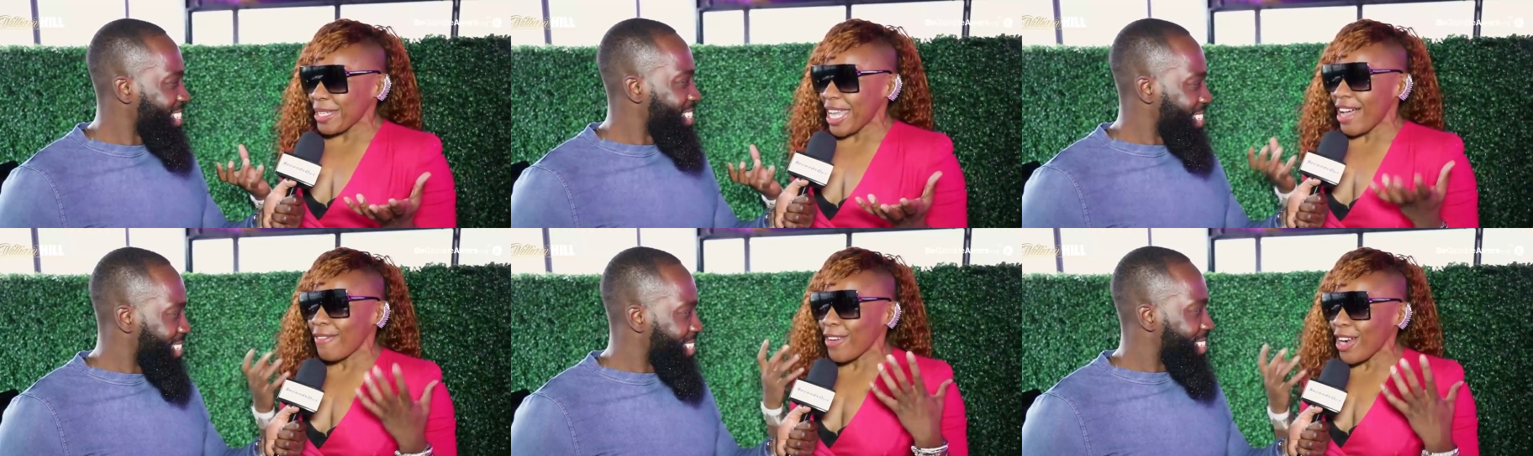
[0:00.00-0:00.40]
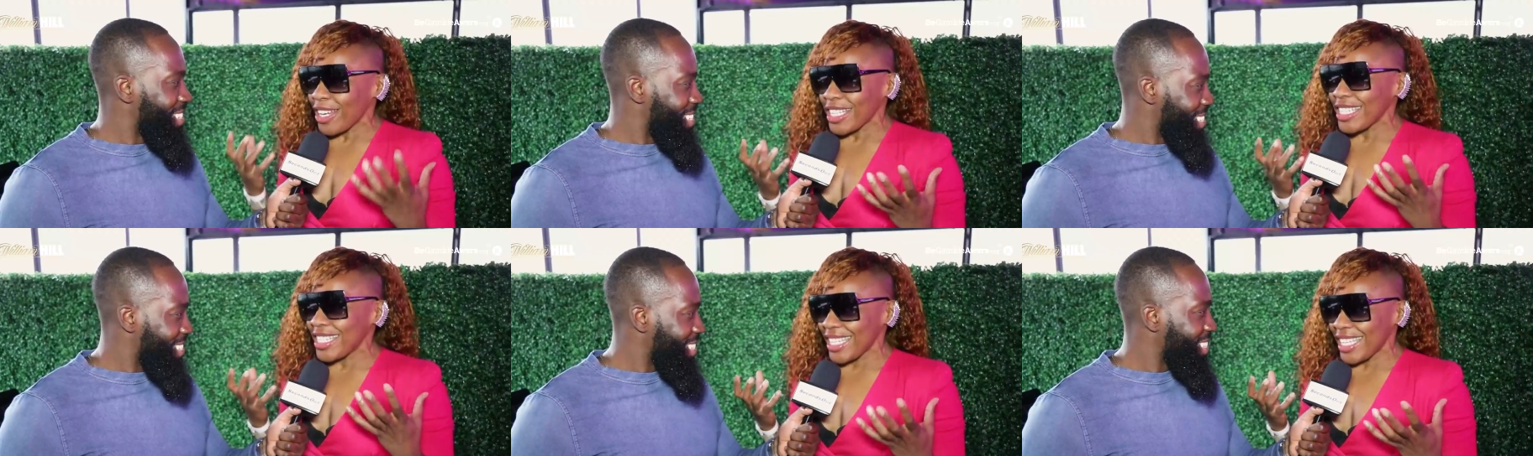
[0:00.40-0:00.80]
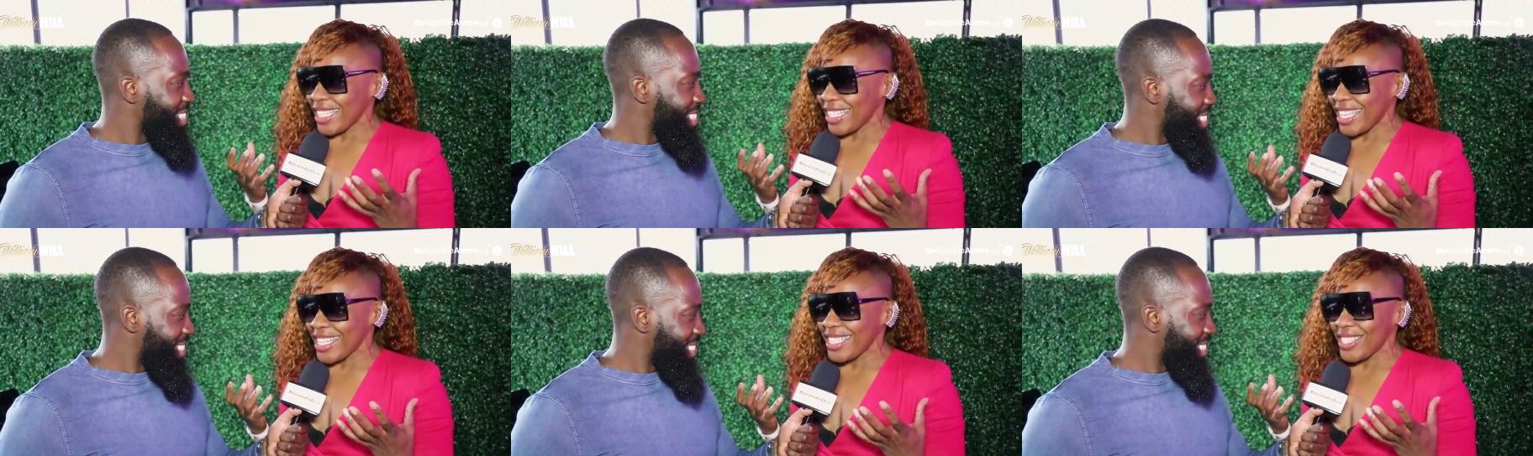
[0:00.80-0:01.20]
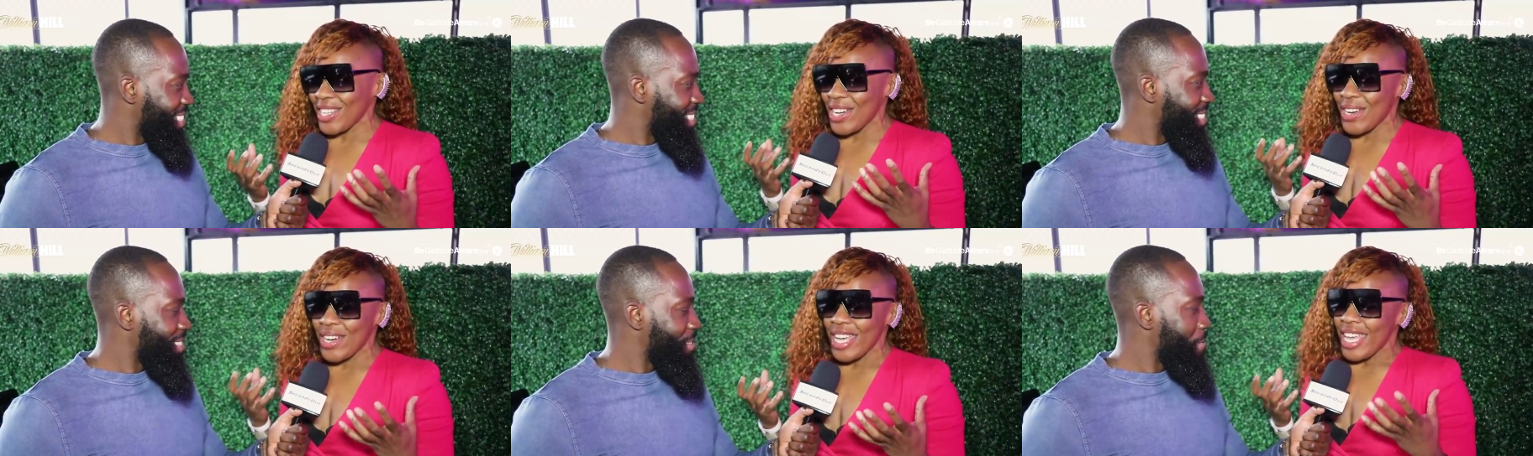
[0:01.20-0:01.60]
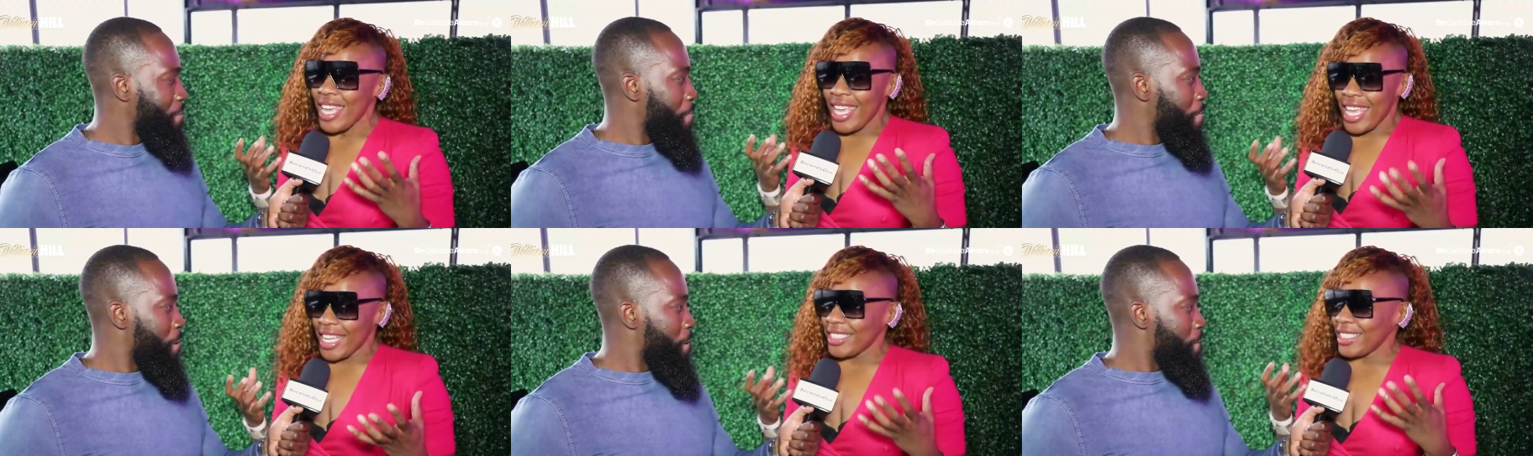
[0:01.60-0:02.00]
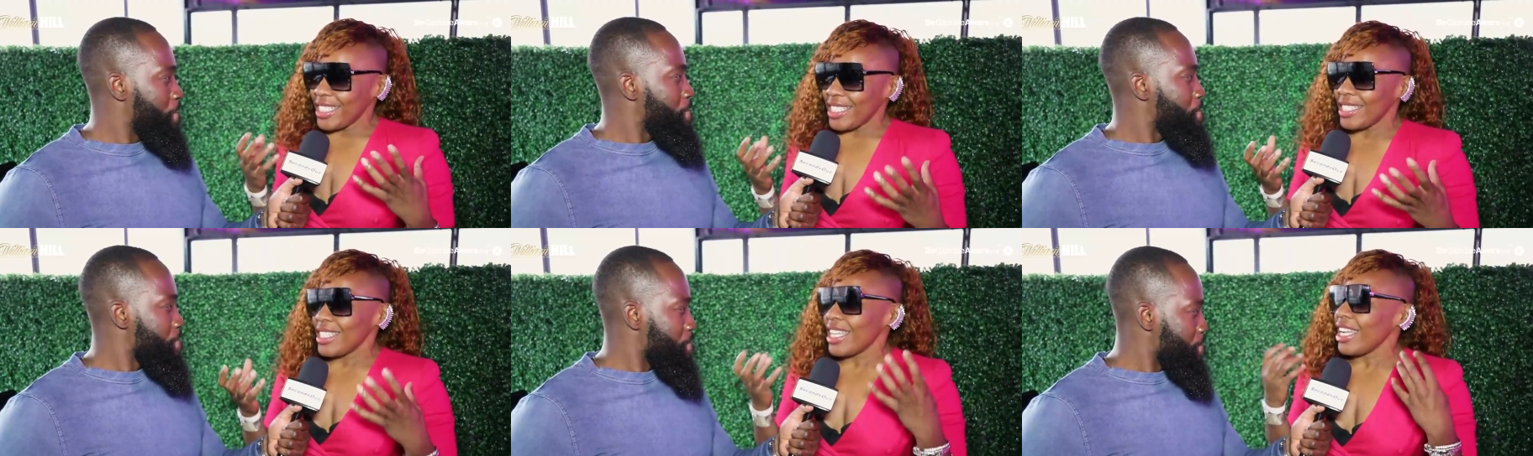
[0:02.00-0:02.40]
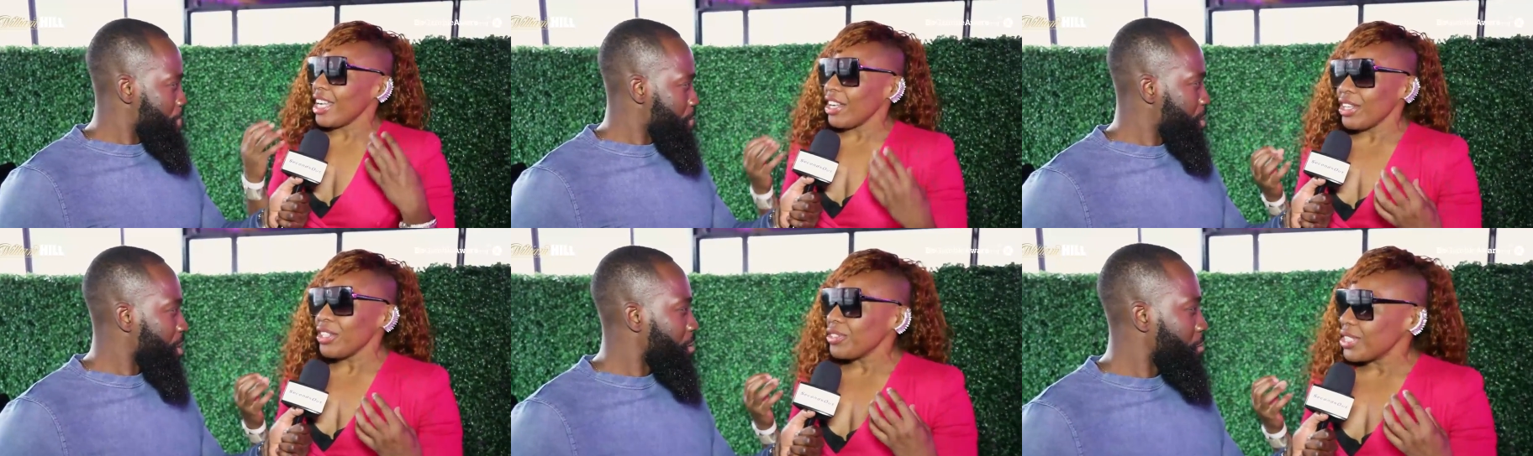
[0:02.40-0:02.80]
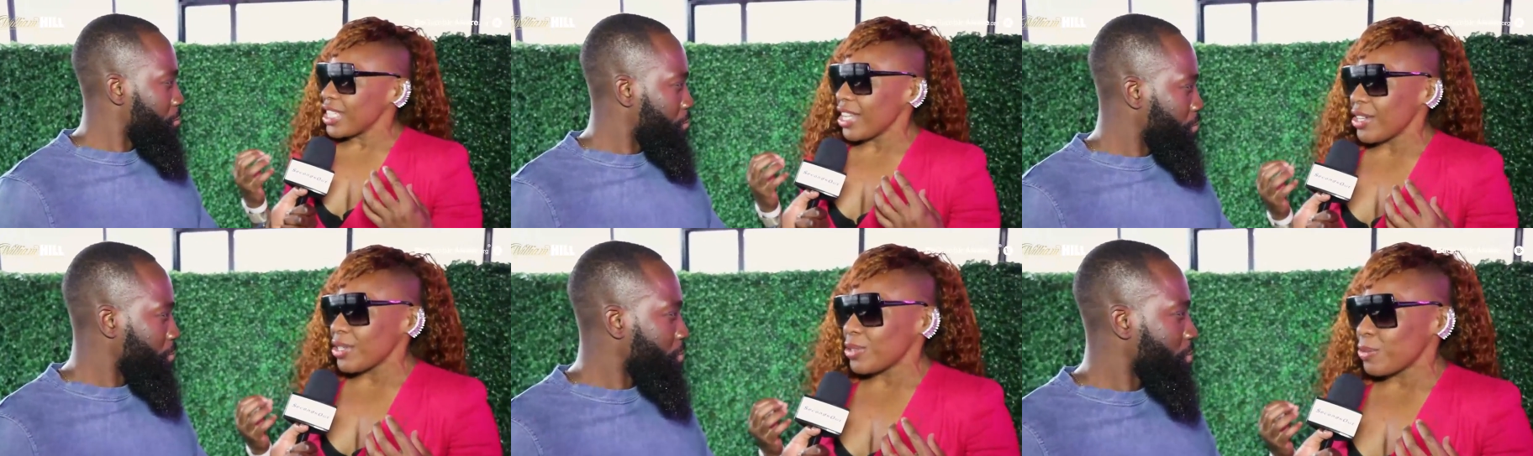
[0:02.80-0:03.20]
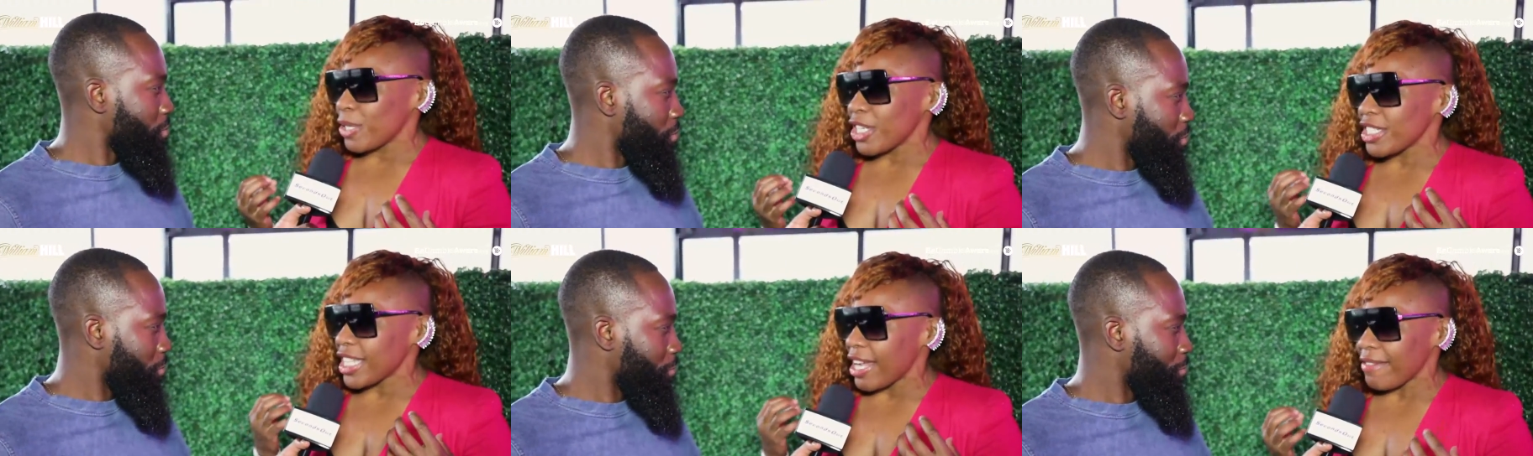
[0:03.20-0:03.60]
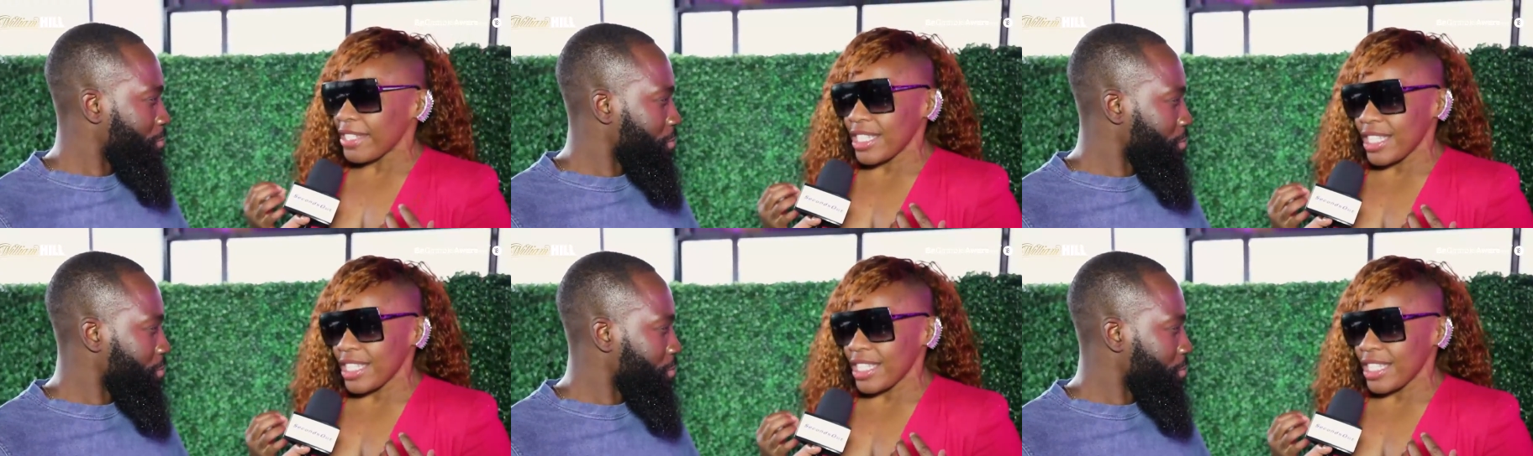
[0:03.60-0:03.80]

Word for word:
Speaker 1: I've already seen this, so it's just hearing you say those words every